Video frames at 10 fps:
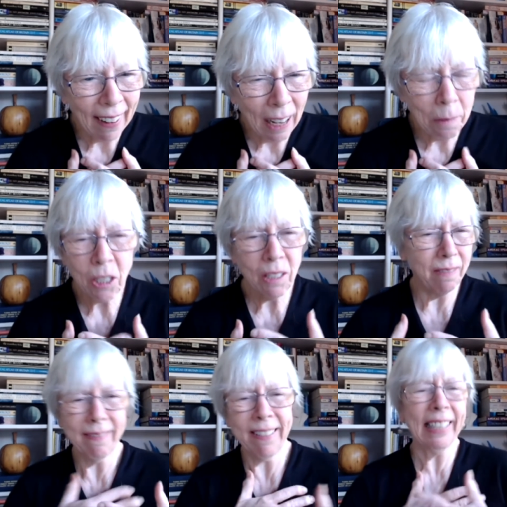I'm just
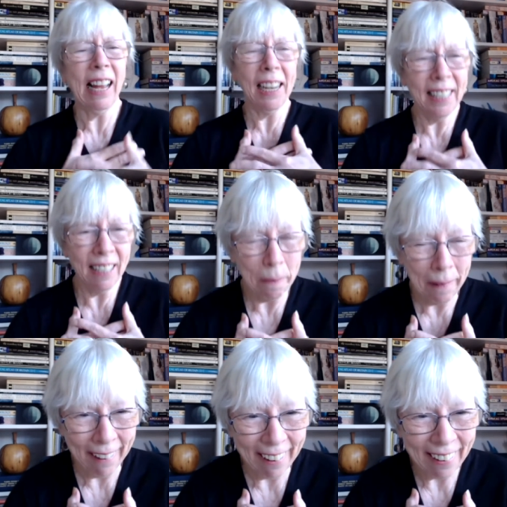delighted
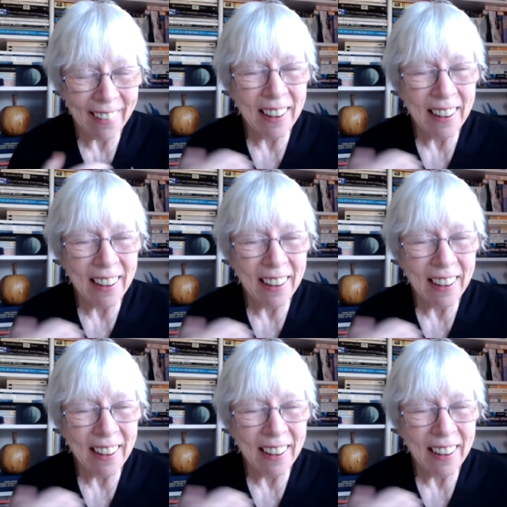by it.